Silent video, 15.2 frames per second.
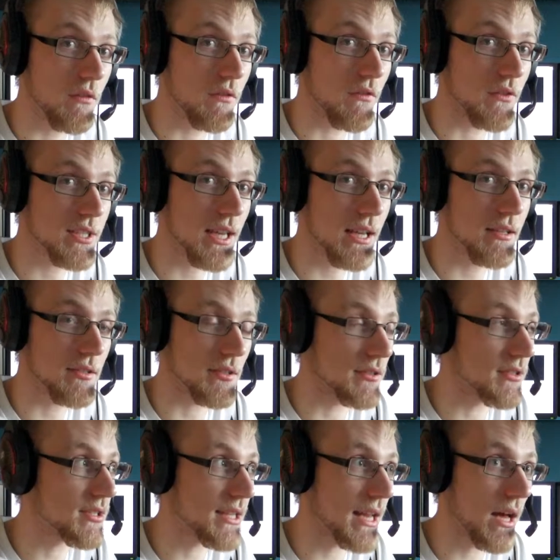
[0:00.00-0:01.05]
of a
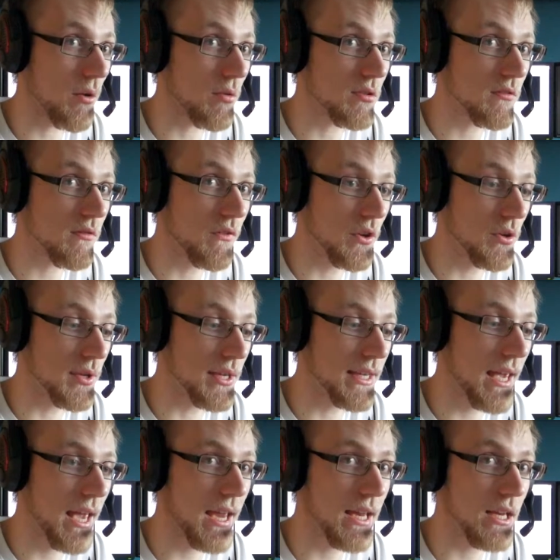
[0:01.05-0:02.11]
sentence now for you to
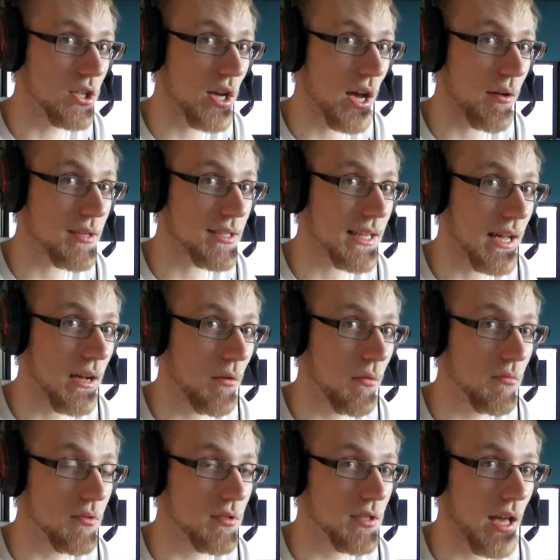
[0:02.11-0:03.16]
gauge how it
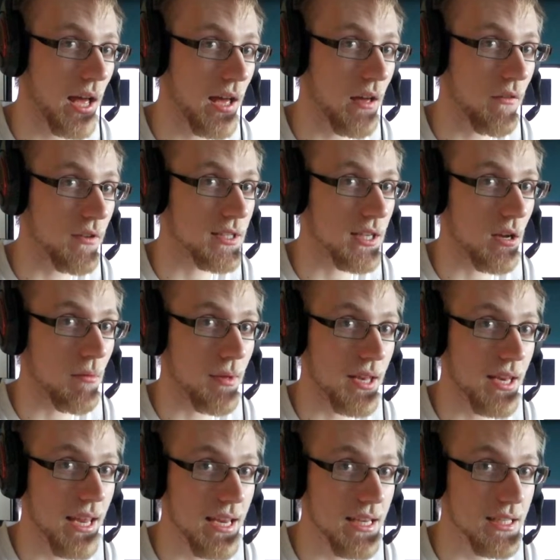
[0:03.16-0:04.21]
sounds, if I sound a bit
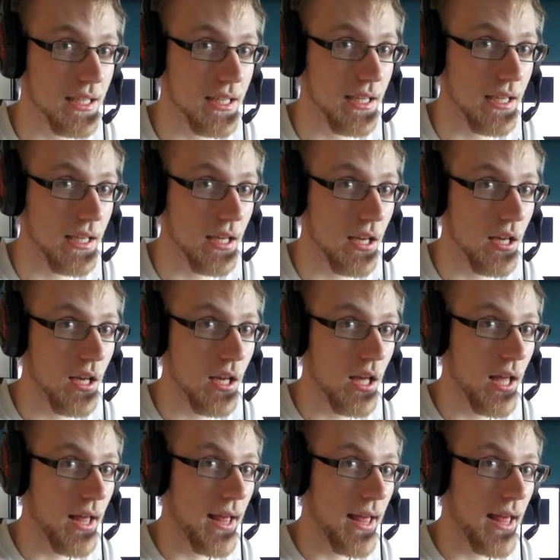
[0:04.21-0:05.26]
nasally,
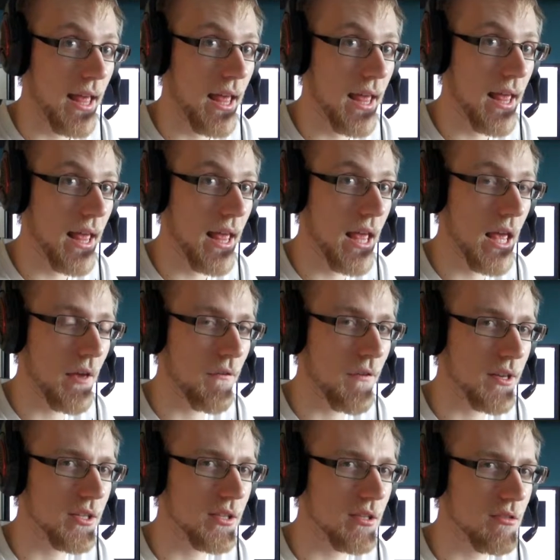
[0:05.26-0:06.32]
if it
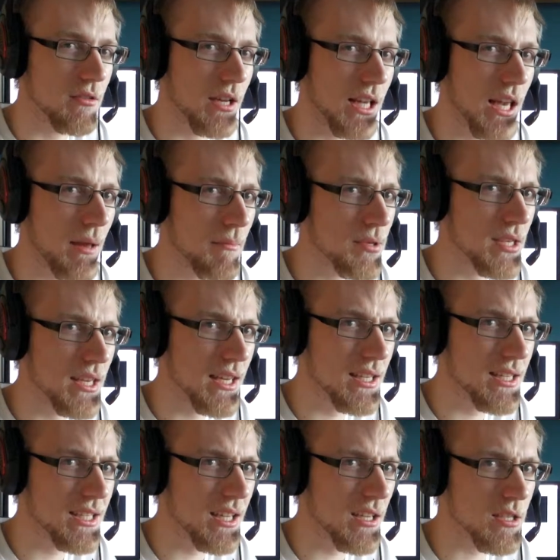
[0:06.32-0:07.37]
clips
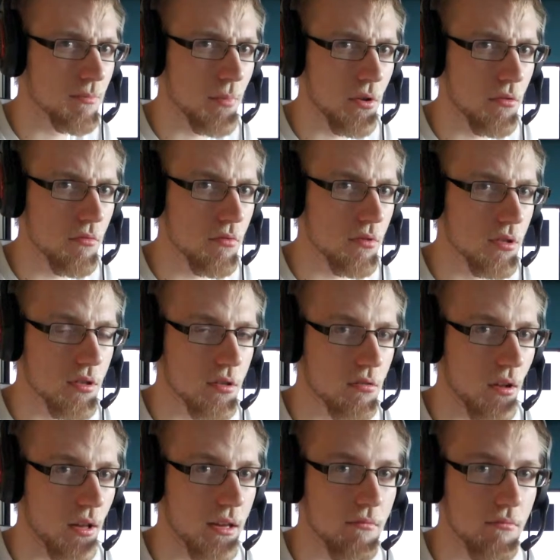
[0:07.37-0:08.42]
easy, I suppose.
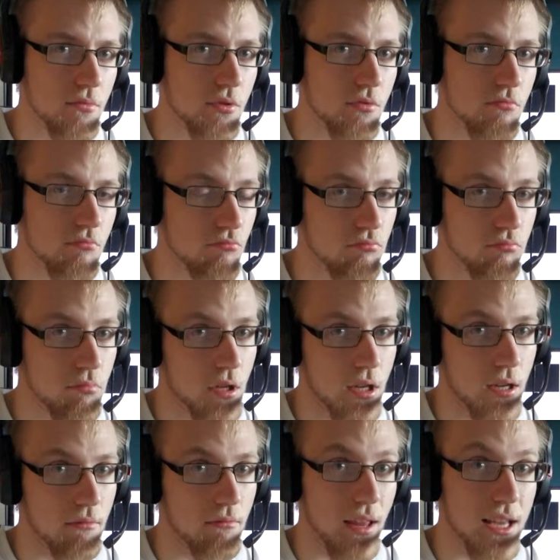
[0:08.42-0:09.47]
Like,
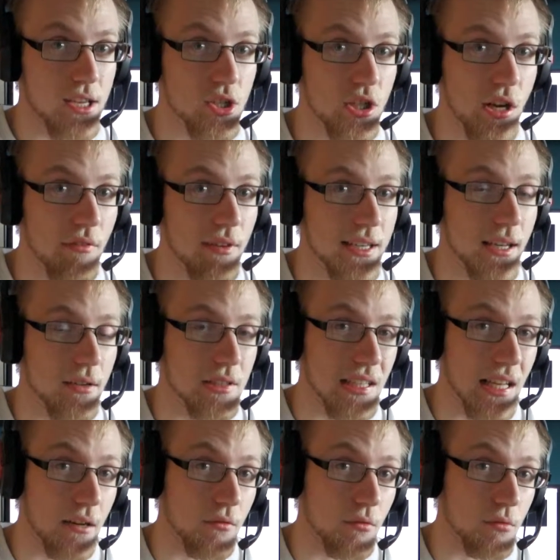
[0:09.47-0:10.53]
that's generally down to
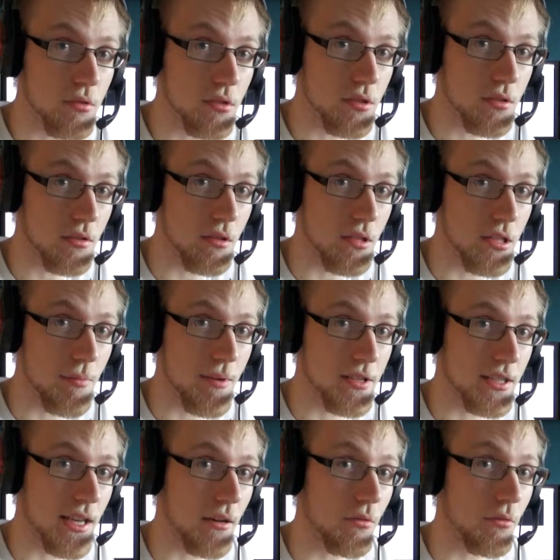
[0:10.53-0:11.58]
levels. It depends on
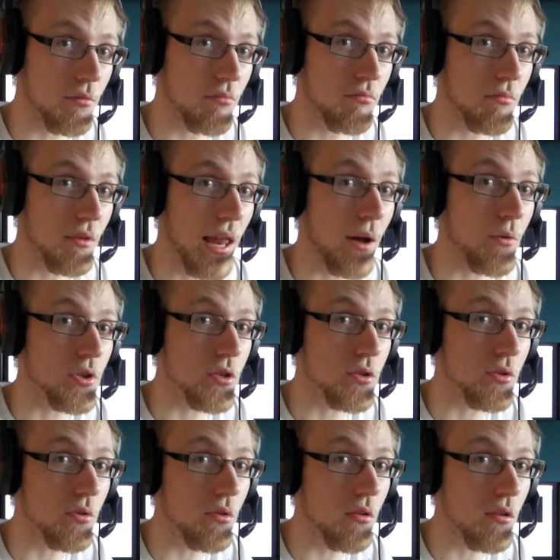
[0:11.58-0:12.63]
how loud you
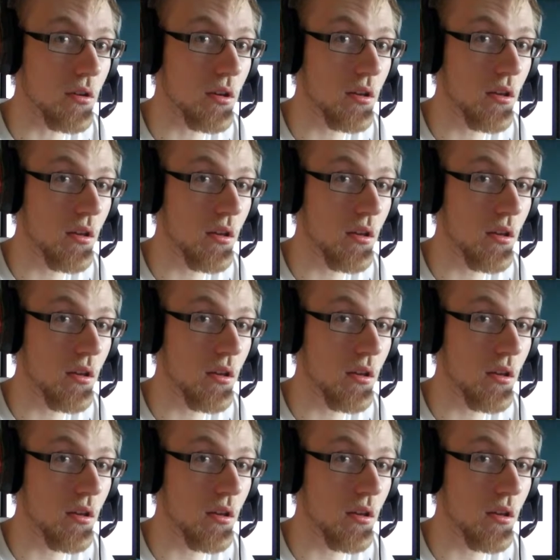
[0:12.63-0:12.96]
talk.